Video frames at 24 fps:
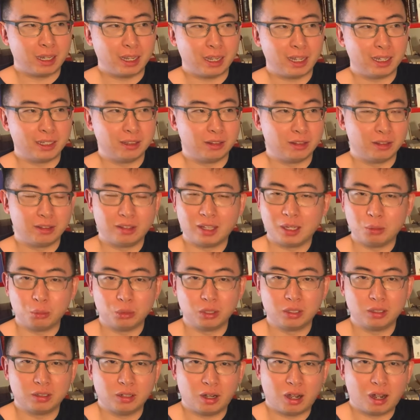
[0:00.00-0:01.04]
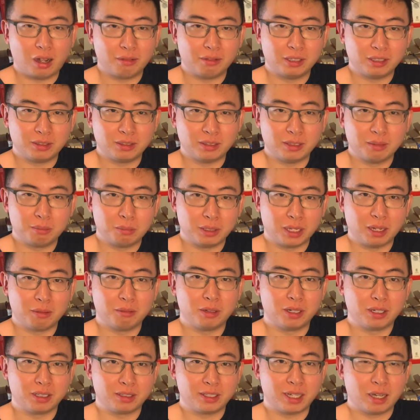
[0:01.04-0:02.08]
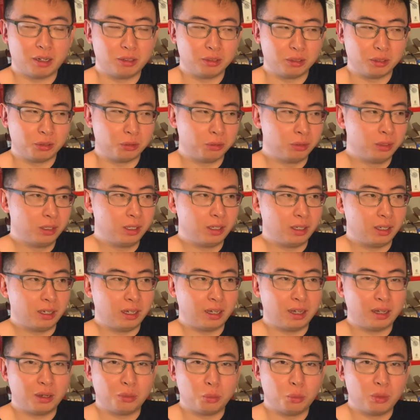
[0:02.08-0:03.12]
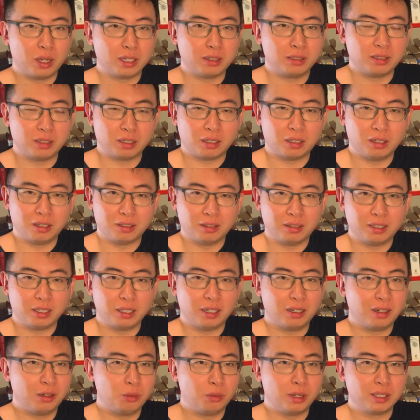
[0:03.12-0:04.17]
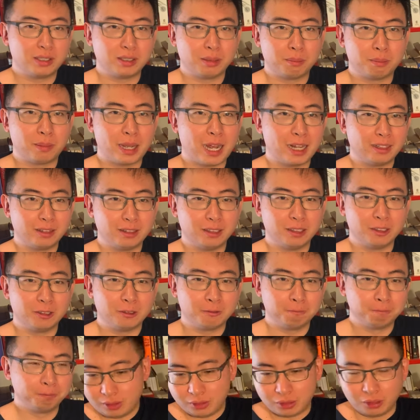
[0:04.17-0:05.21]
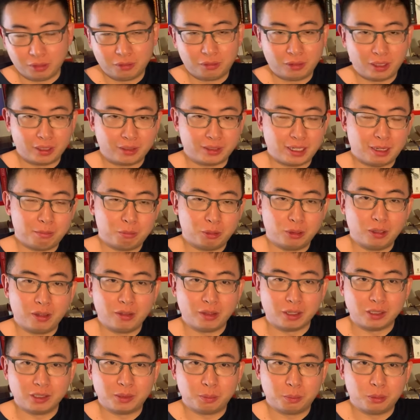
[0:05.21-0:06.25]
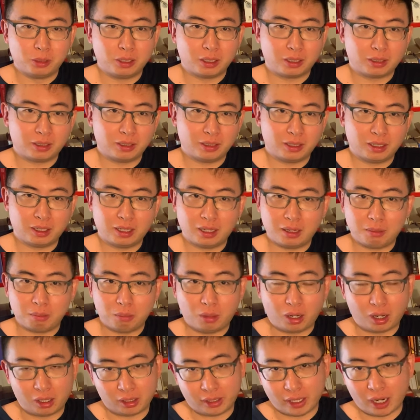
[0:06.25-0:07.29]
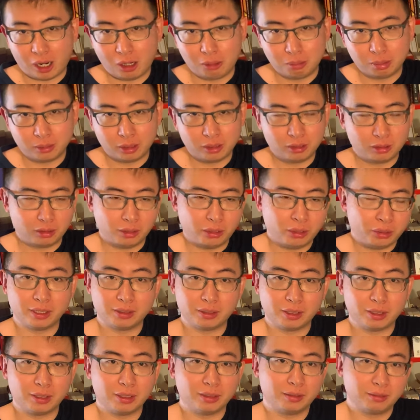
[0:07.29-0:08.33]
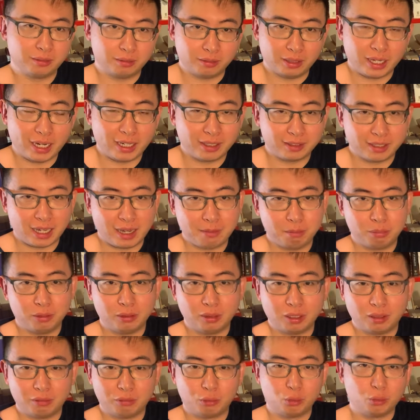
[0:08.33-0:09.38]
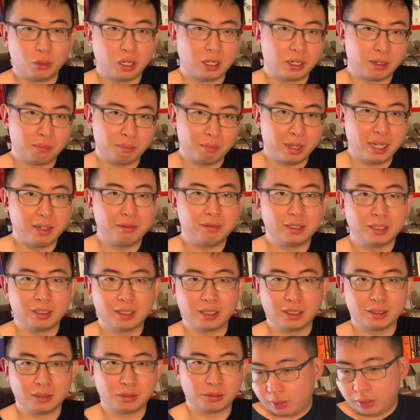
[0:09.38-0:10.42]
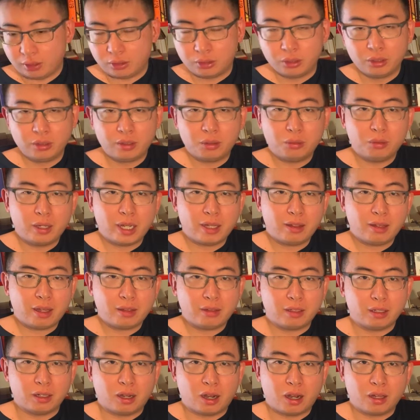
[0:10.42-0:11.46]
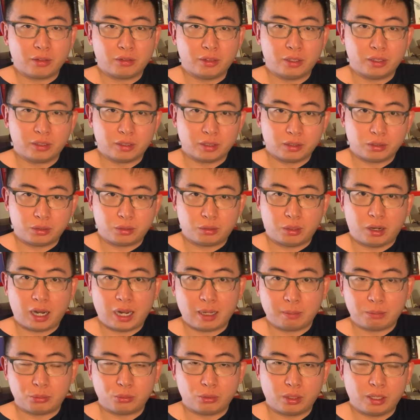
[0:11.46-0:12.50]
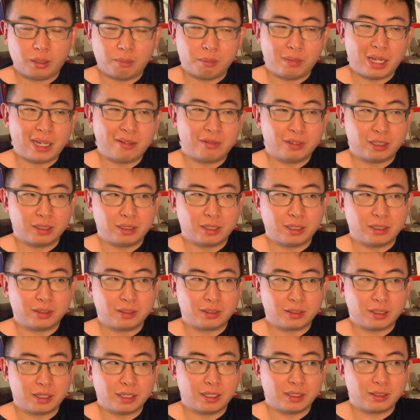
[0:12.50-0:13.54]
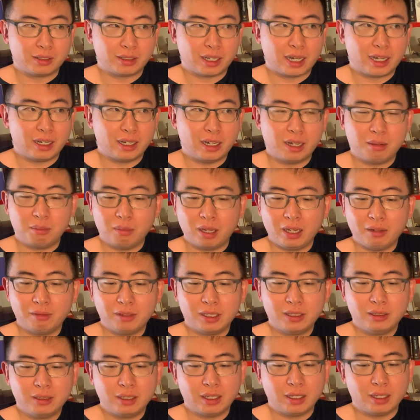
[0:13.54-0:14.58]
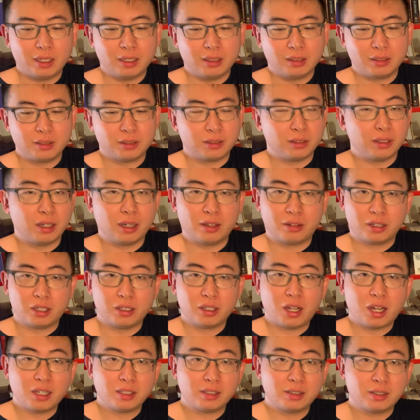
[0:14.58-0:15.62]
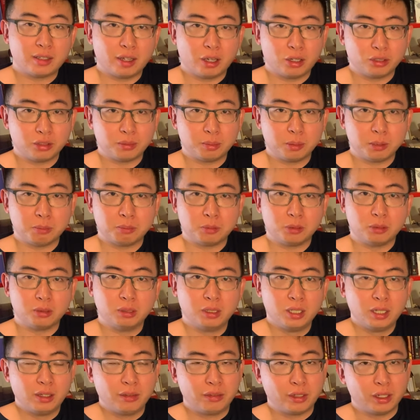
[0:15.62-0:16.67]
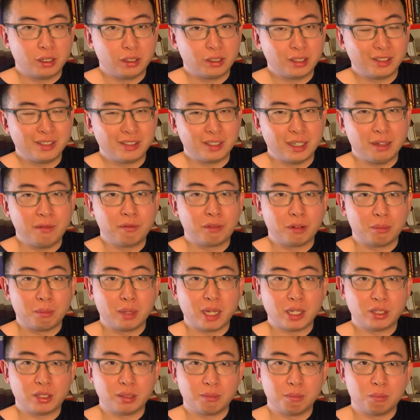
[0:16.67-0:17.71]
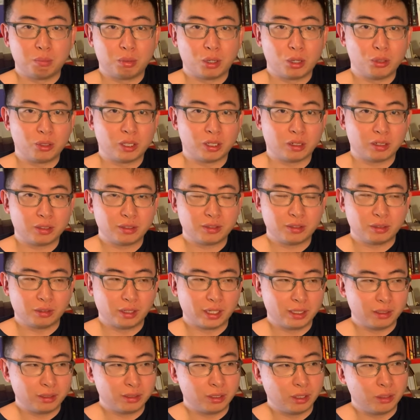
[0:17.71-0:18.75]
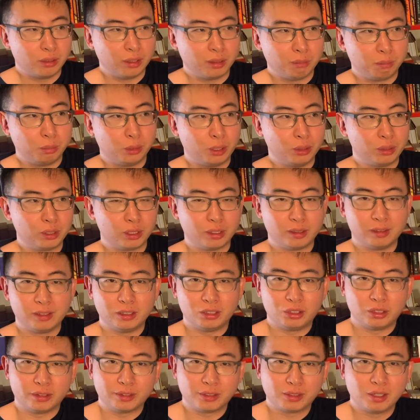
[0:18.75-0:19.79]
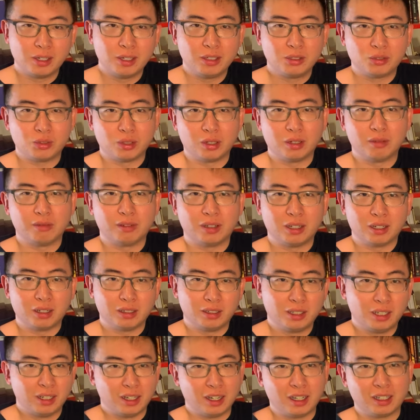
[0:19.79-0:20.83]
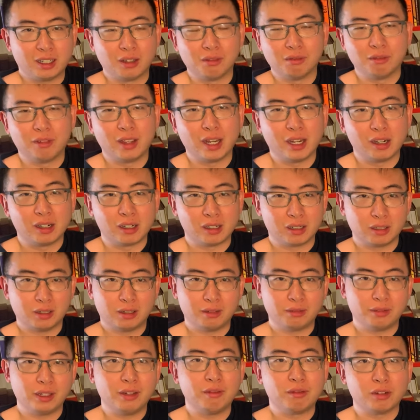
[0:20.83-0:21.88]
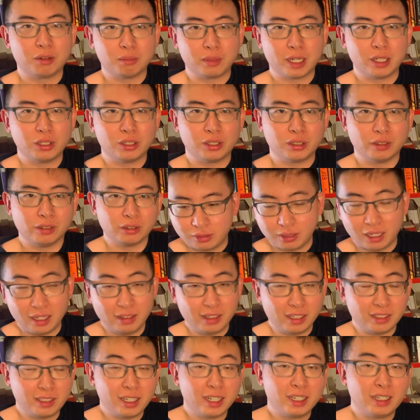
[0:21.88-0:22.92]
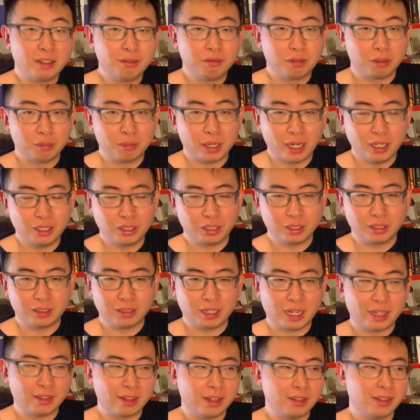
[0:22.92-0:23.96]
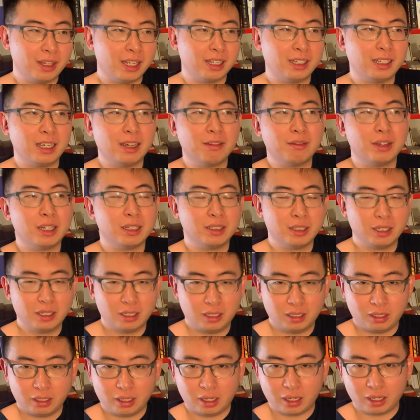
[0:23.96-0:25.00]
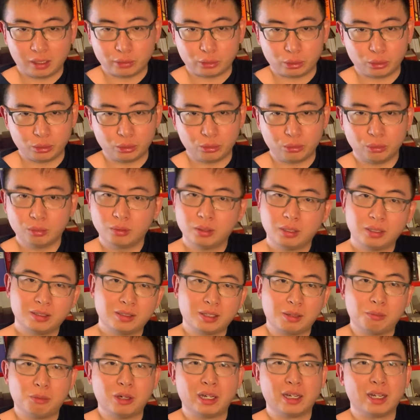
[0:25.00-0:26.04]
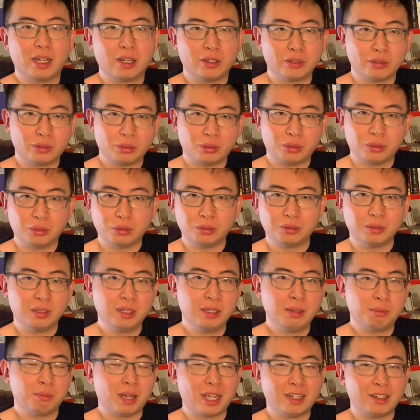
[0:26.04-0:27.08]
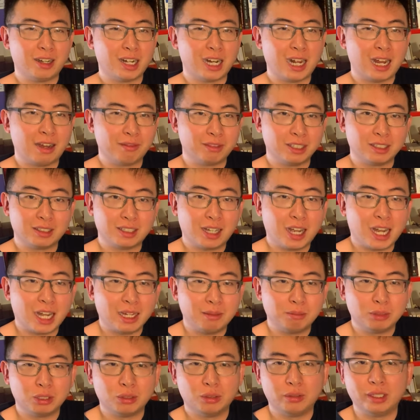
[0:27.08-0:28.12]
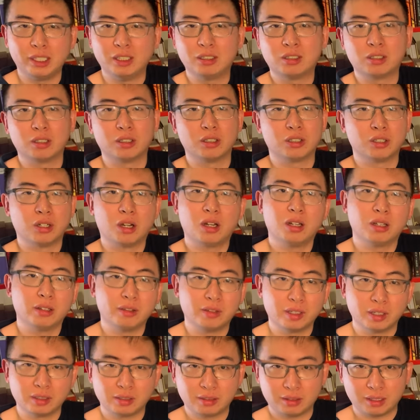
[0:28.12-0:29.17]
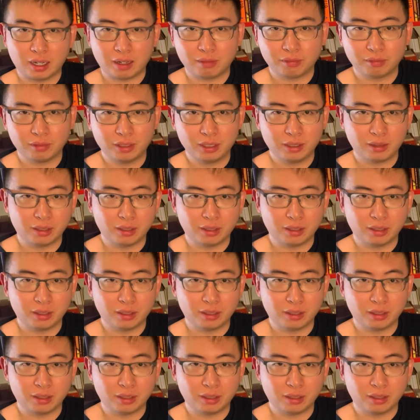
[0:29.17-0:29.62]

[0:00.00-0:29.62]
And they would obviously be able to tell you uh, what's a good deal and what's a bad deal. So, for example, in this book, uh, Mark Alpert is a example of what a maven is. Uh, so the way that the author describes what a maven is is that a maven is uh, they're not salespeople; they're just information brokers, right? So a broker is just sort of a, a conveyor of information. So then they take information and then they give it uh, to someone else who might not have the time to research all of this stuff